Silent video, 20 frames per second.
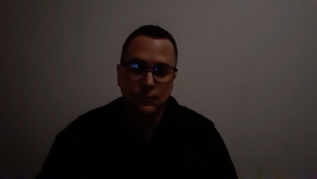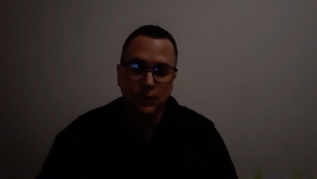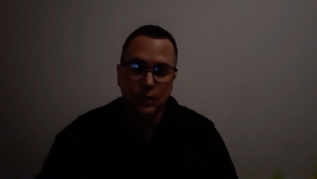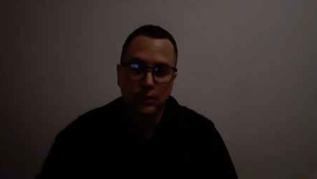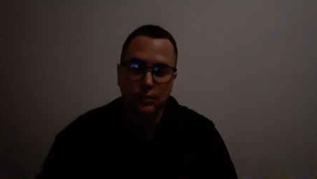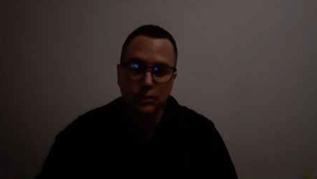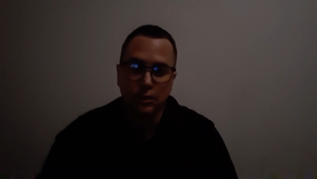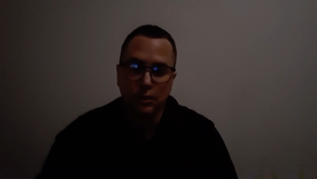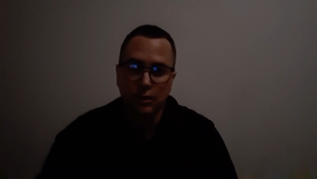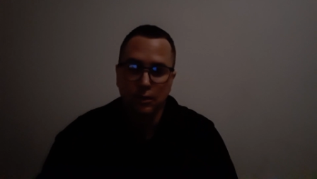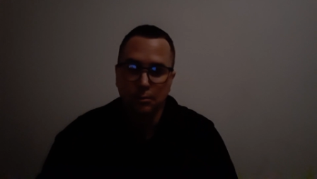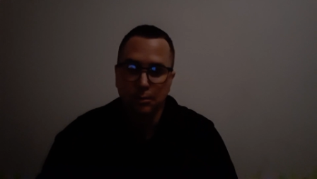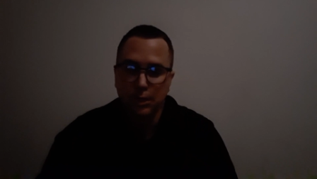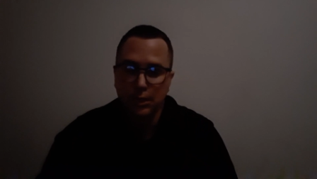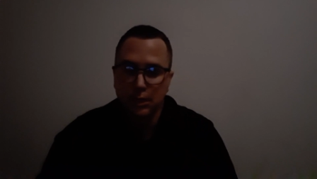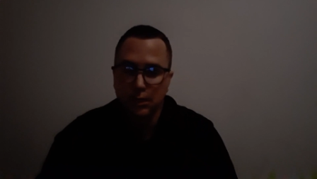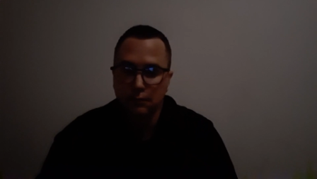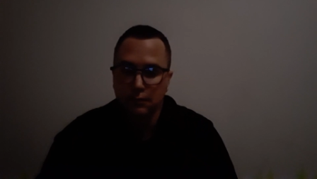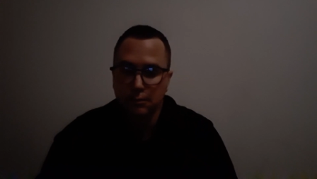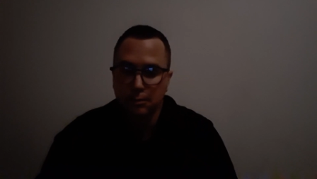I strongly
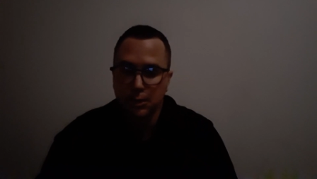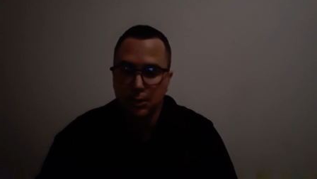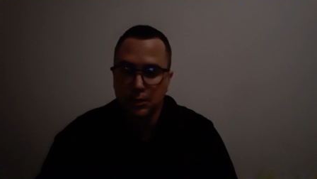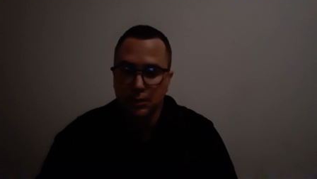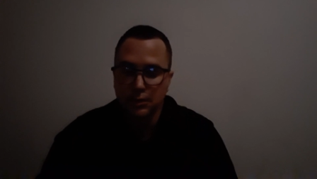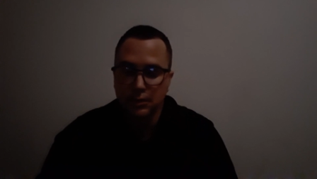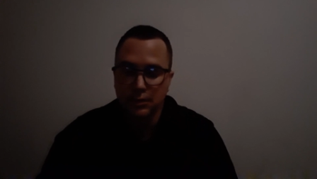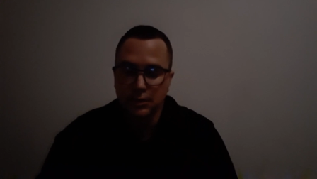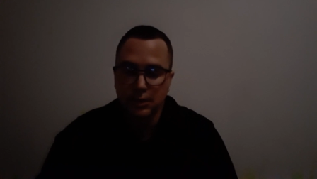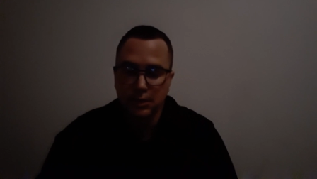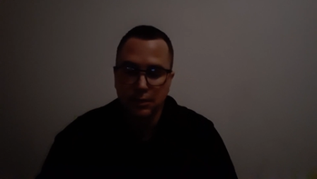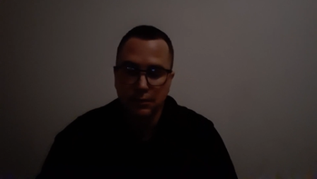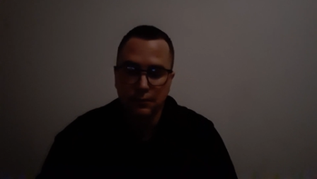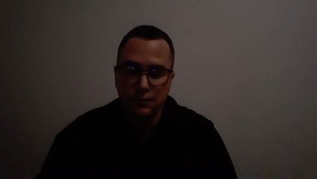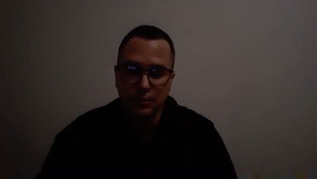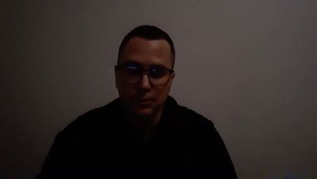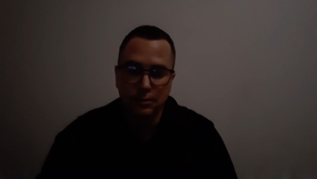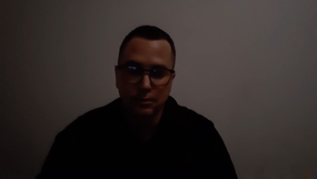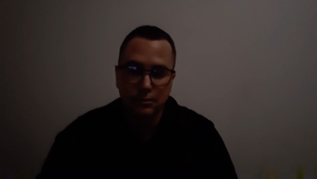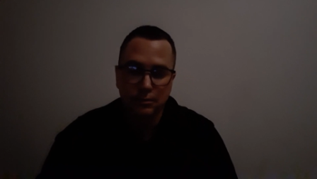believe to be
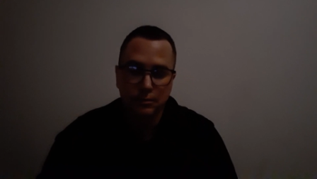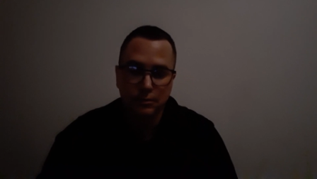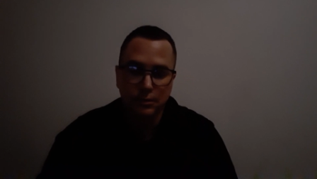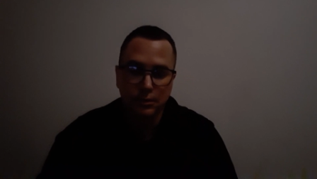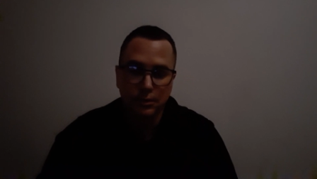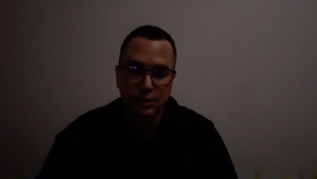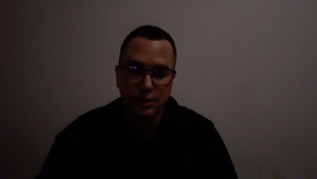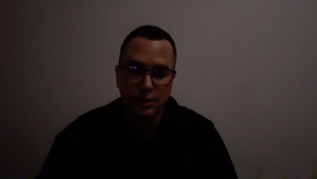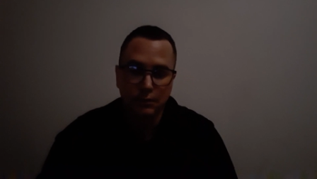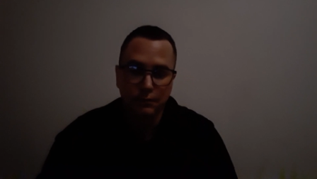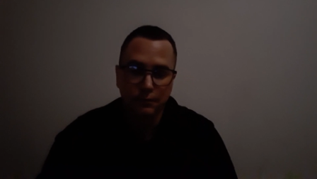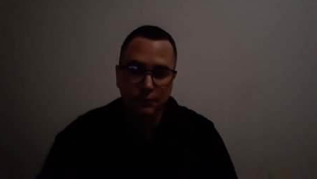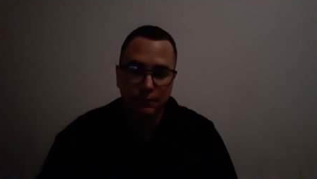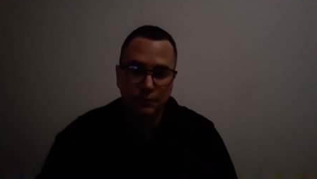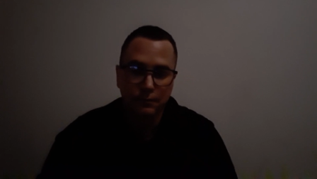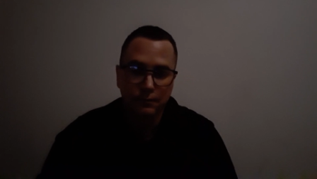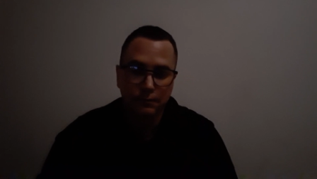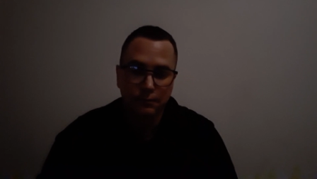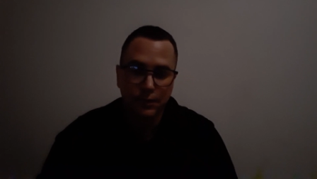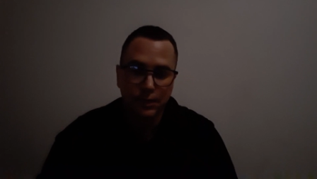successful in life,
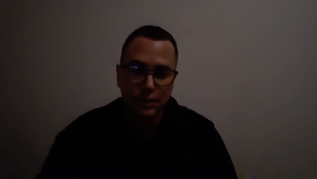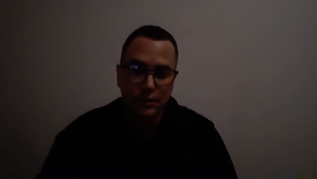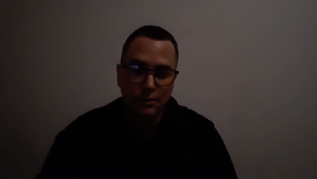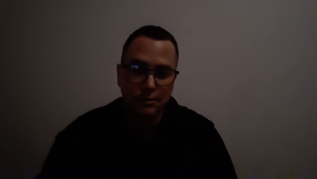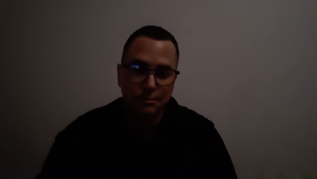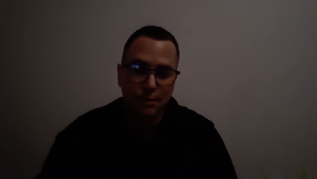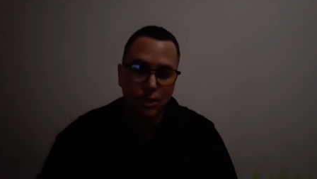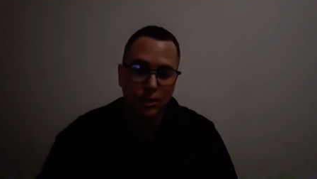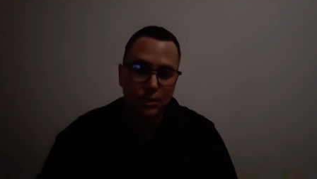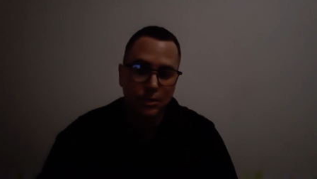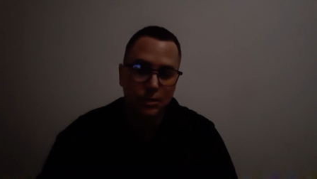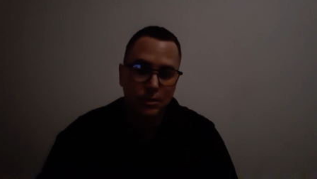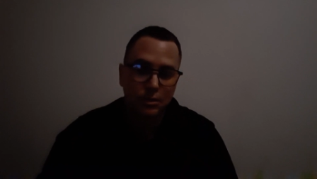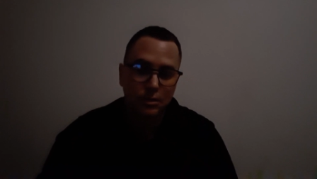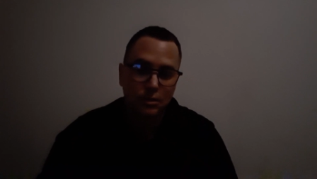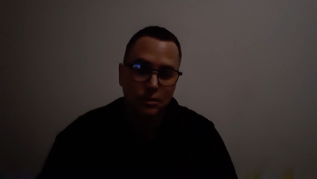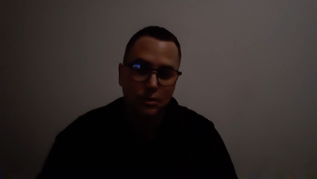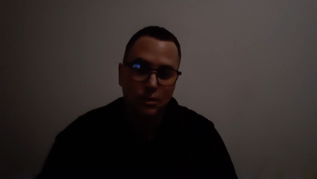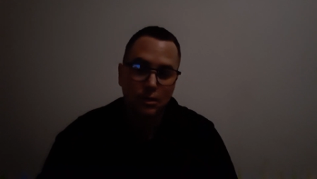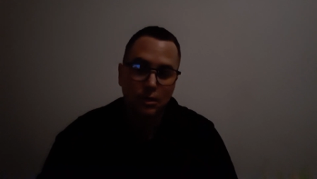it is a must
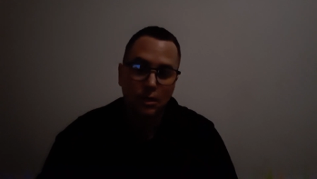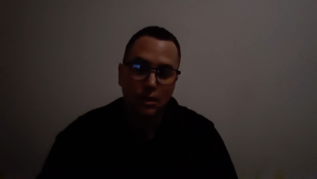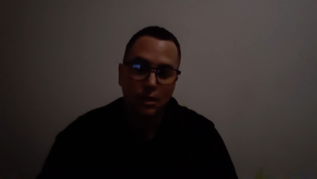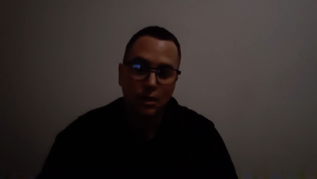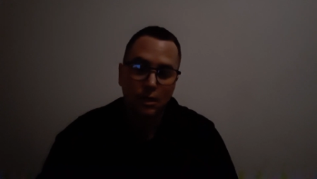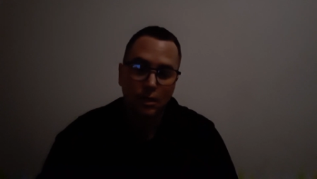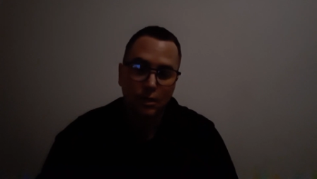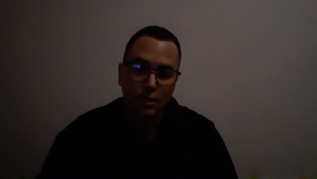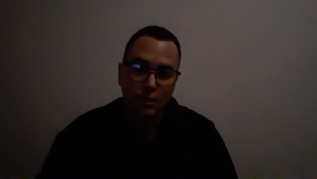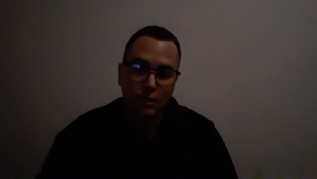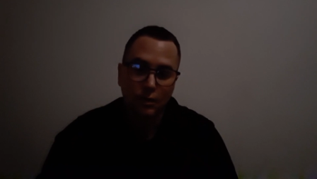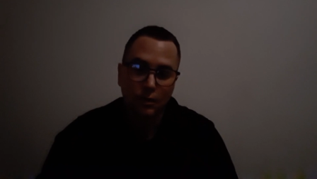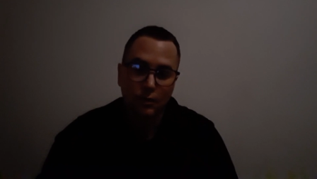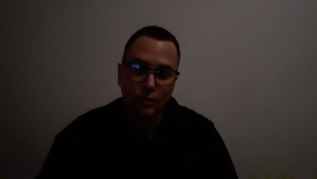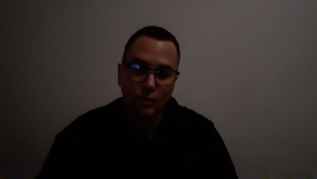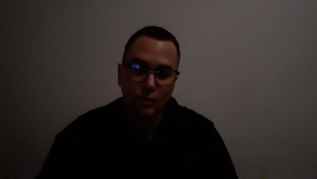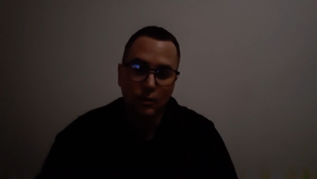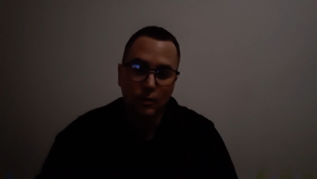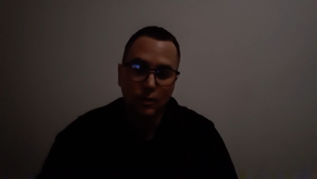do.